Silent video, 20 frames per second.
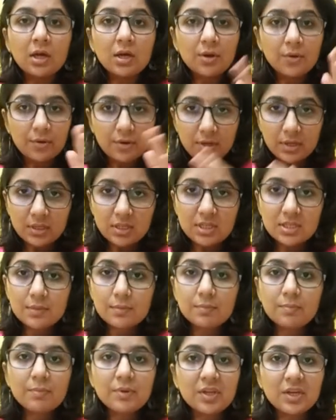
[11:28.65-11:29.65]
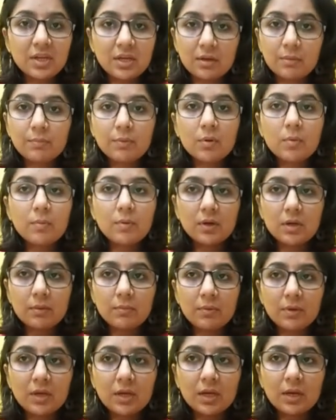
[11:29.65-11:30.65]
during this period, puberty
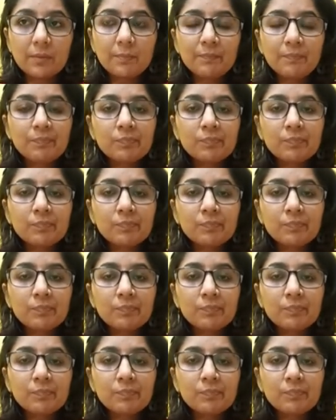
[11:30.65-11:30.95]
period.